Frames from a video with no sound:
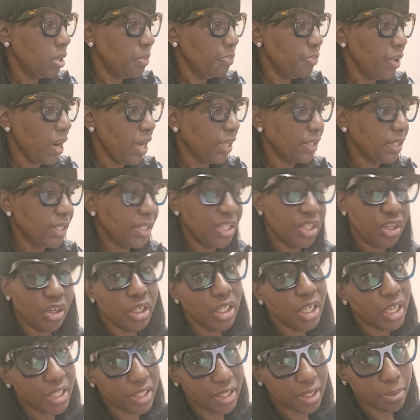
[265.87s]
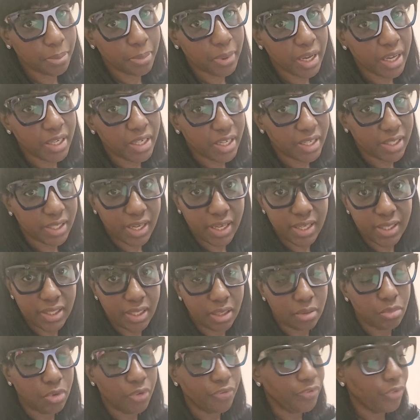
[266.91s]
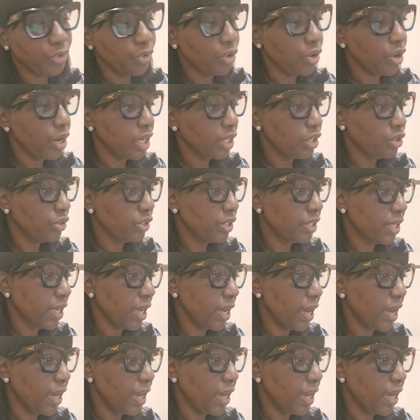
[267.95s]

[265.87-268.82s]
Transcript: Practice your lesson plan, as I said before, and